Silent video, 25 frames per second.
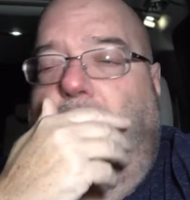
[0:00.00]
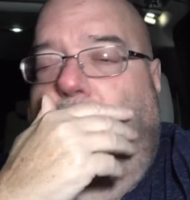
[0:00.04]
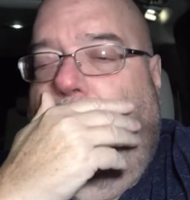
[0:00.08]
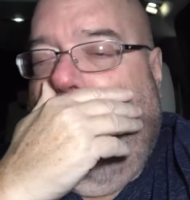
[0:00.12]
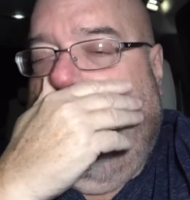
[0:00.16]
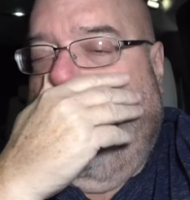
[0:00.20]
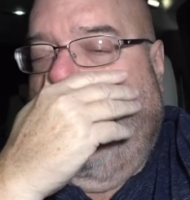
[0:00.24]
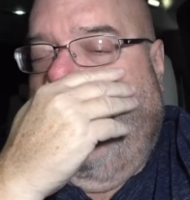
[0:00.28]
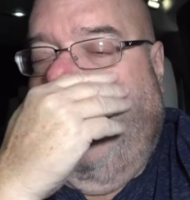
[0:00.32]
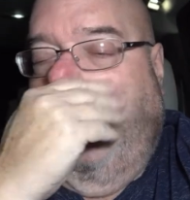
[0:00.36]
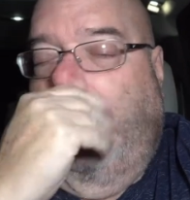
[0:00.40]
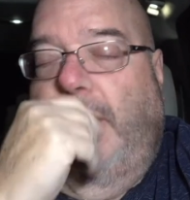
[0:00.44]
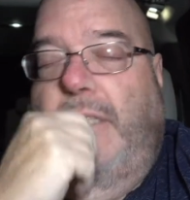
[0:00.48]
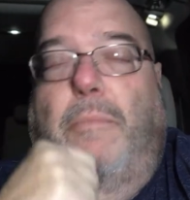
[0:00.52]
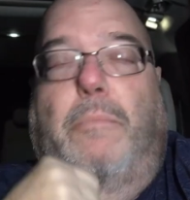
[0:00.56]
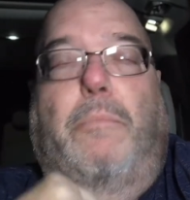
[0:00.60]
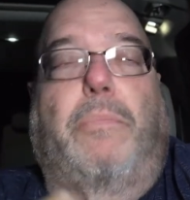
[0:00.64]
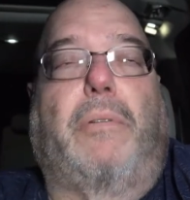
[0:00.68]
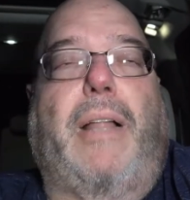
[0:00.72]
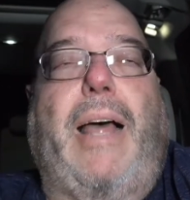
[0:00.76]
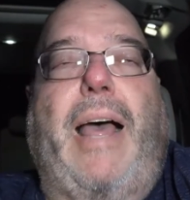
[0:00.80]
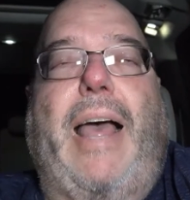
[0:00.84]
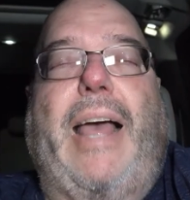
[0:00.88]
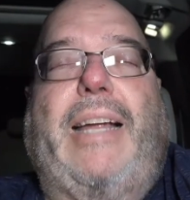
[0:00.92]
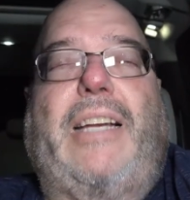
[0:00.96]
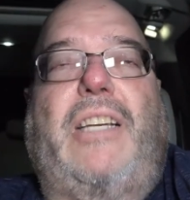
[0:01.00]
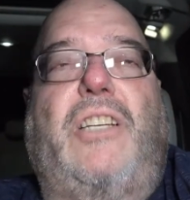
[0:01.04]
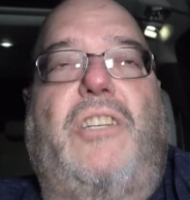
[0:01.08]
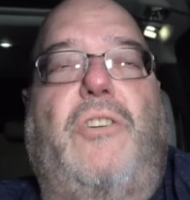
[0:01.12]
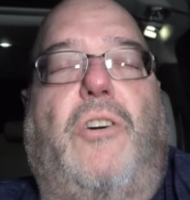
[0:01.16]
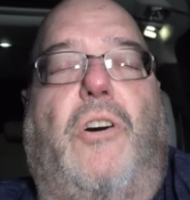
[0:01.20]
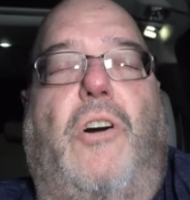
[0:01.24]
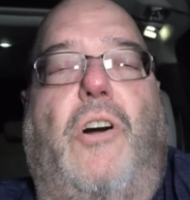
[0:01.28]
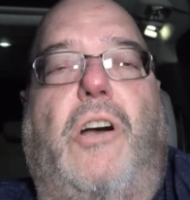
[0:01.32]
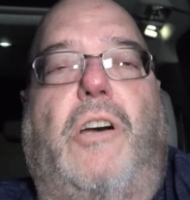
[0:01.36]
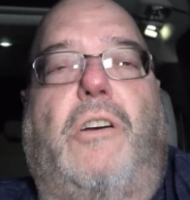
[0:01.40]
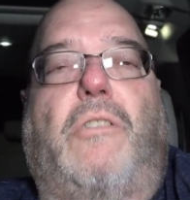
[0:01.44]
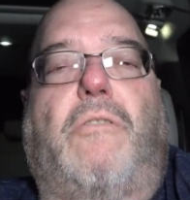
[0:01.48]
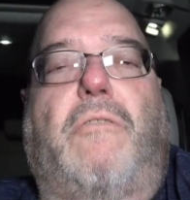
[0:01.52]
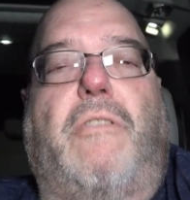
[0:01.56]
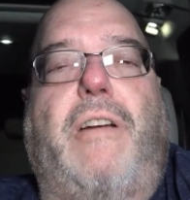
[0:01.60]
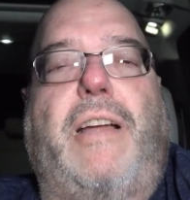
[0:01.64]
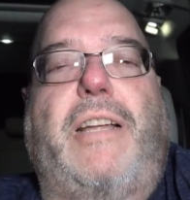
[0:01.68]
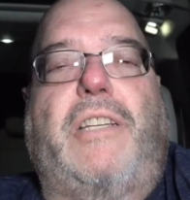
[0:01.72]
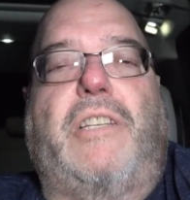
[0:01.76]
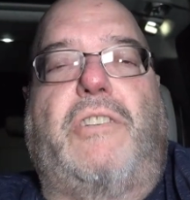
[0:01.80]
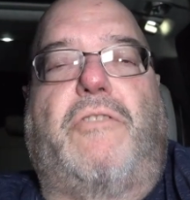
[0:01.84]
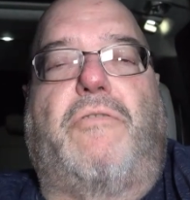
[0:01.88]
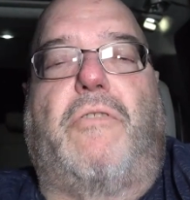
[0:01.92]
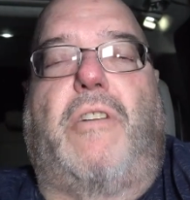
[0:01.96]
uh, the Black Dog
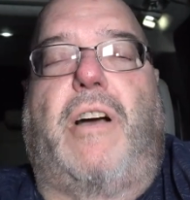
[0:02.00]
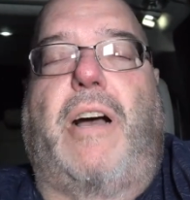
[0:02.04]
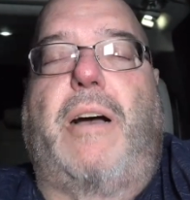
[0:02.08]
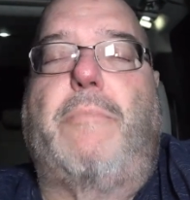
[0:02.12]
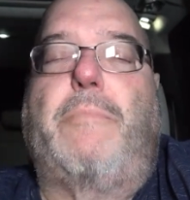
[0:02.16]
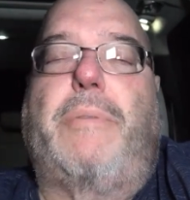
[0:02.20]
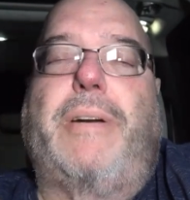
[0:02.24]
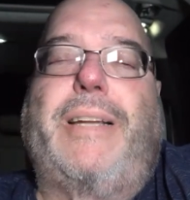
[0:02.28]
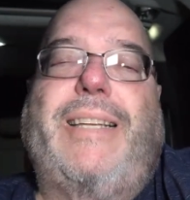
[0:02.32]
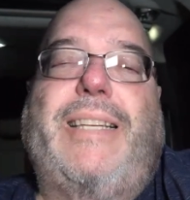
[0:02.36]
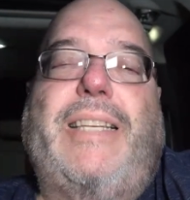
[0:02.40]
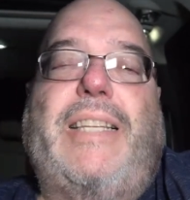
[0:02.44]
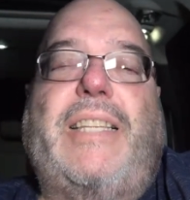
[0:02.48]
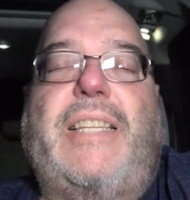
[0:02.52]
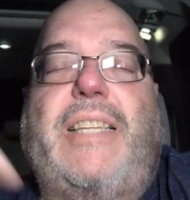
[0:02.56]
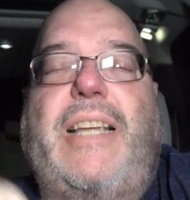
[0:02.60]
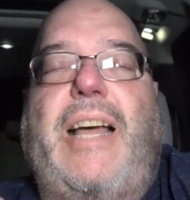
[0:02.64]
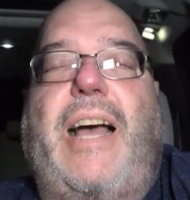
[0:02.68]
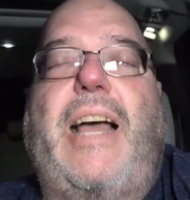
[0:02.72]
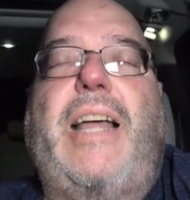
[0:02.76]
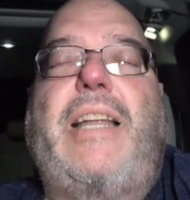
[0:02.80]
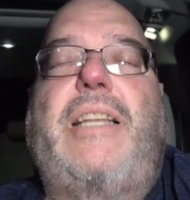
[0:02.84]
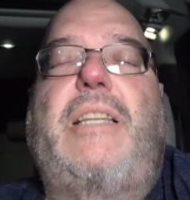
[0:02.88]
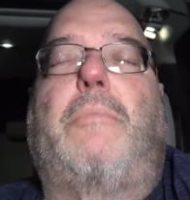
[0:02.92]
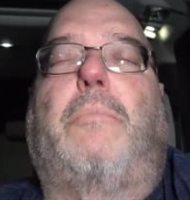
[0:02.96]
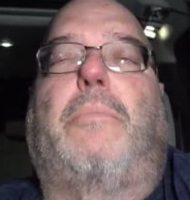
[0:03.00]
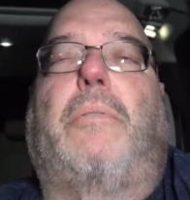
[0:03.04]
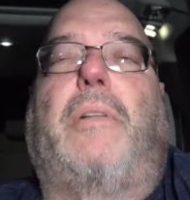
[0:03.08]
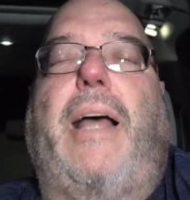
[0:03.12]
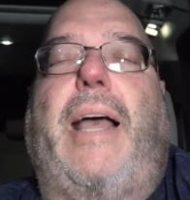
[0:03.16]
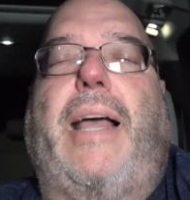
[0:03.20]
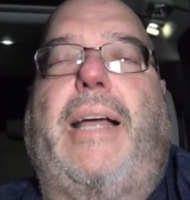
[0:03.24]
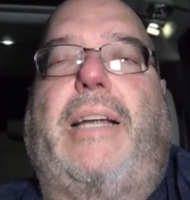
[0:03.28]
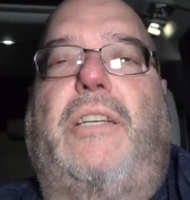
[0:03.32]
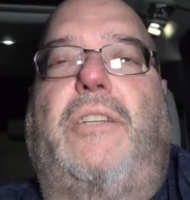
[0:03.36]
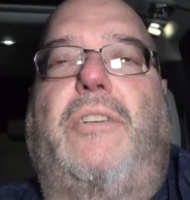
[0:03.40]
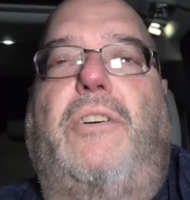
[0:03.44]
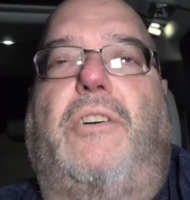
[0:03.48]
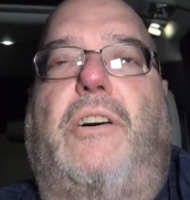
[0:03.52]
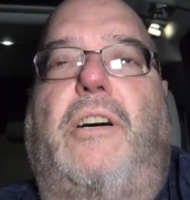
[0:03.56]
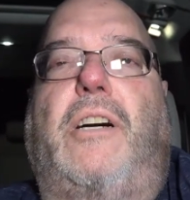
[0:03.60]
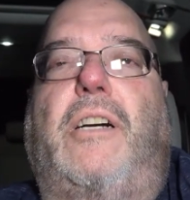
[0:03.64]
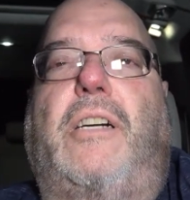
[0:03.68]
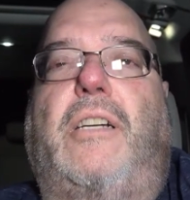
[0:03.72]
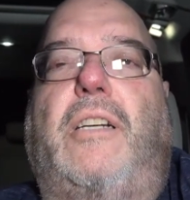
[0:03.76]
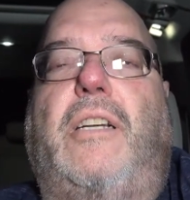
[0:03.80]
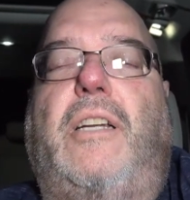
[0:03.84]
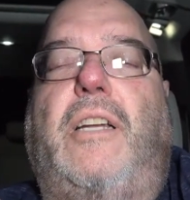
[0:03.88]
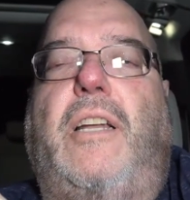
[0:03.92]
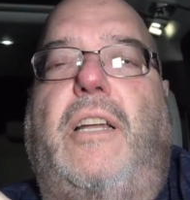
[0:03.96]
Restaurant, but inside the Black
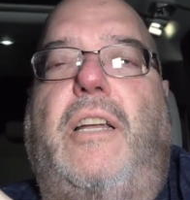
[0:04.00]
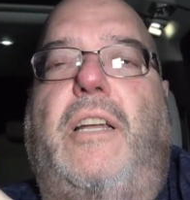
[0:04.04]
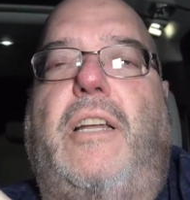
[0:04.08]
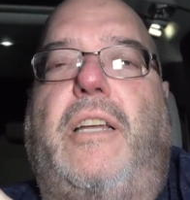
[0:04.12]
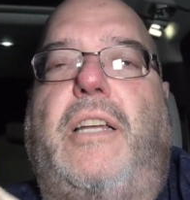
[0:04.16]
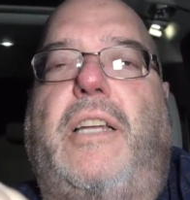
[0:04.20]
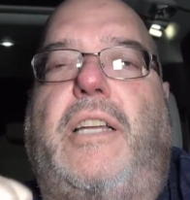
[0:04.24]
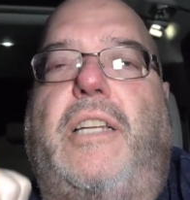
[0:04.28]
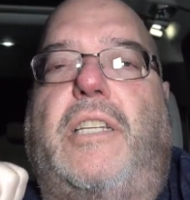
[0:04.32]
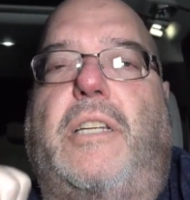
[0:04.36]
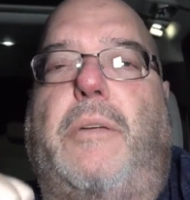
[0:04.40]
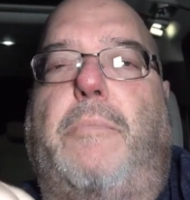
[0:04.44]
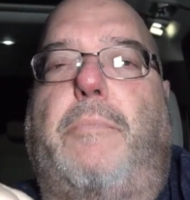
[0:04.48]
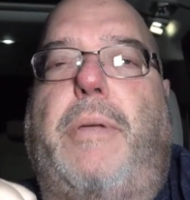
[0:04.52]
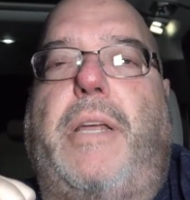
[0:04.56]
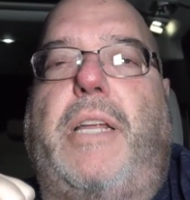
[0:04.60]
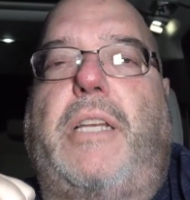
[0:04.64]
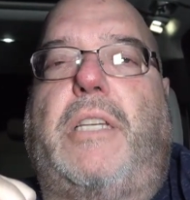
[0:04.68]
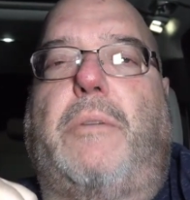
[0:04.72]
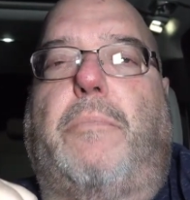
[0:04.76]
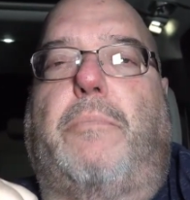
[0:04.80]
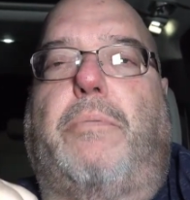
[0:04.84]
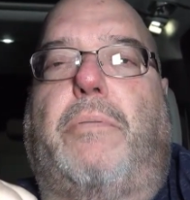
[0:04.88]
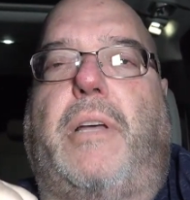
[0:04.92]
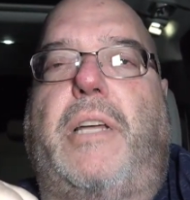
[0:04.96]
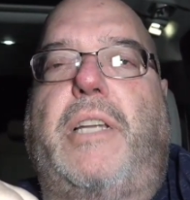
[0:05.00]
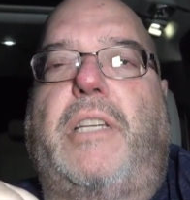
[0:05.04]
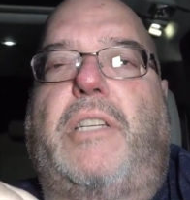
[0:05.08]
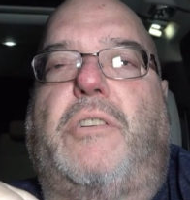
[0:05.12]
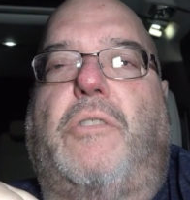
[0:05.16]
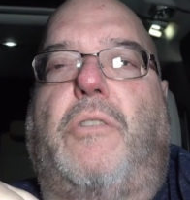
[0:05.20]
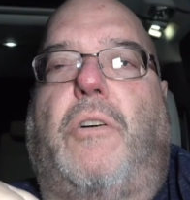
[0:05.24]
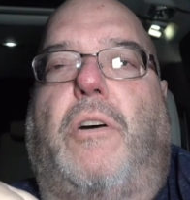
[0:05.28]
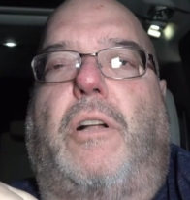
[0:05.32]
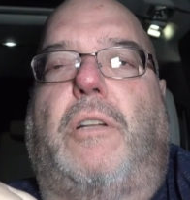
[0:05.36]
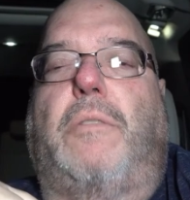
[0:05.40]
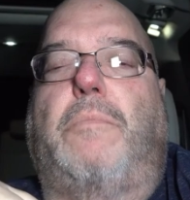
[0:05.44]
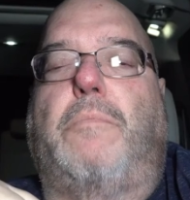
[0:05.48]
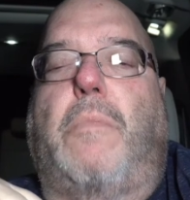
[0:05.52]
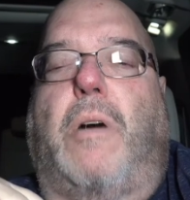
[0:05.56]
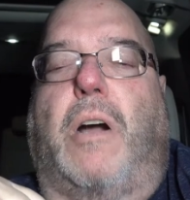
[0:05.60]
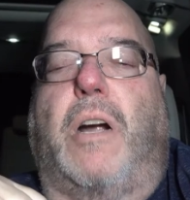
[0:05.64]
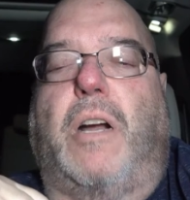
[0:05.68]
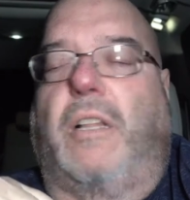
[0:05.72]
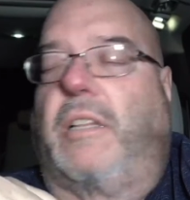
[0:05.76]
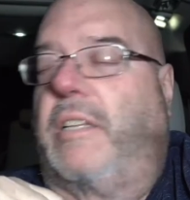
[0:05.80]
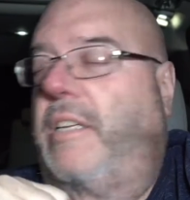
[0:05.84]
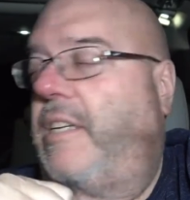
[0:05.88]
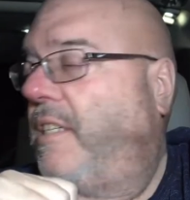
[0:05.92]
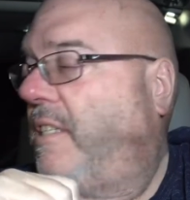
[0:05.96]
Dog is a pizza place called
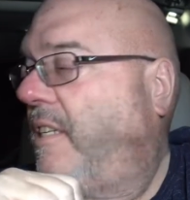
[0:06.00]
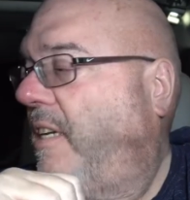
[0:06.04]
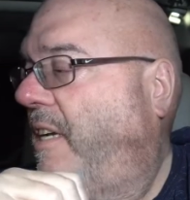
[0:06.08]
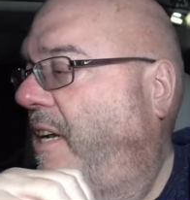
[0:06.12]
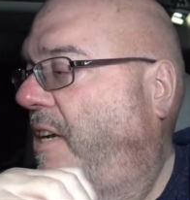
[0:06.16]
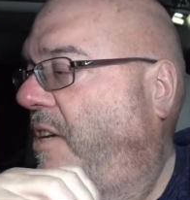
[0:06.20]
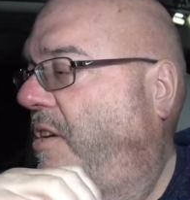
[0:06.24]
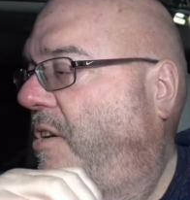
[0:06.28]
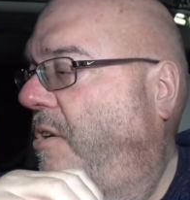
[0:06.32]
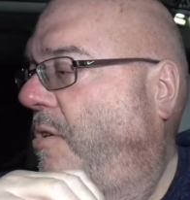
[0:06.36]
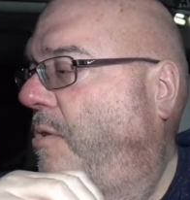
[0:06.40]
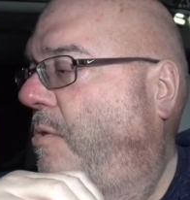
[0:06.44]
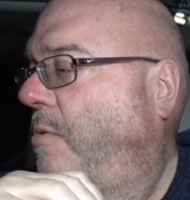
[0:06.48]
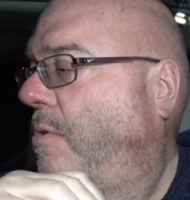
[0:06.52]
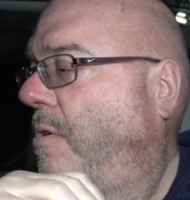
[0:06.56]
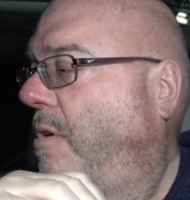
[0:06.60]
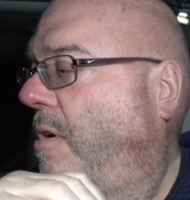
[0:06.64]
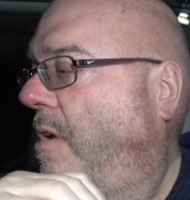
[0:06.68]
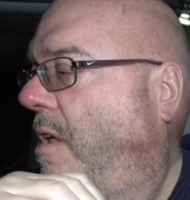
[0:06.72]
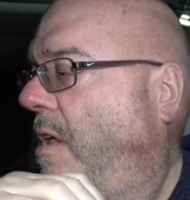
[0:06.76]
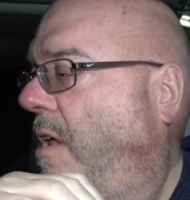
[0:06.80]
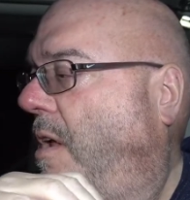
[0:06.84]
Marley's, and they do